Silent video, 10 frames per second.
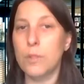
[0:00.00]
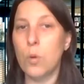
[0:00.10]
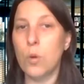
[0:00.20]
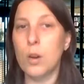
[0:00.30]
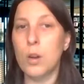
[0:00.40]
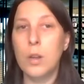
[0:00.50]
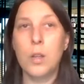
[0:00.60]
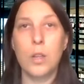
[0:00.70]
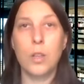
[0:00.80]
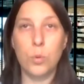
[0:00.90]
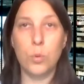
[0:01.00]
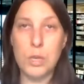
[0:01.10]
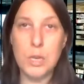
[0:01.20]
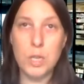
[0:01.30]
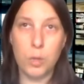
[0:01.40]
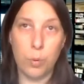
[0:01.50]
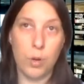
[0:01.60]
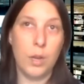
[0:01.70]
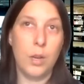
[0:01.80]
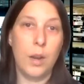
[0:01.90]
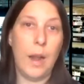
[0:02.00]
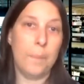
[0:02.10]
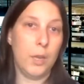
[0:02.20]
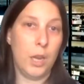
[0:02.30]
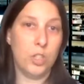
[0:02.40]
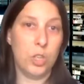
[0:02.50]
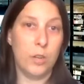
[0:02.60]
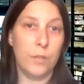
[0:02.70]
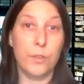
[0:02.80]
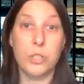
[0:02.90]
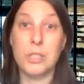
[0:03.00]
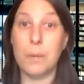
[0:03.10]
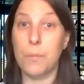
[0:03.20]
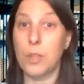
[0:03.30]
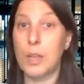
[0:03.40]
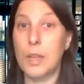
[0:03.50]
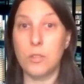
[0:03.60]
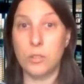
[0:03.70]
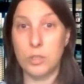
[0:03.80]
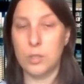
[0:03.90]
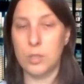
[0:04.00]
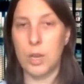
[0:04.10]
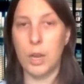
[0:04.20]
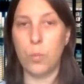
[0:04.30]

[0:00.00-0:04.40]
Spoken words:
before, you will need to put in an application for something else.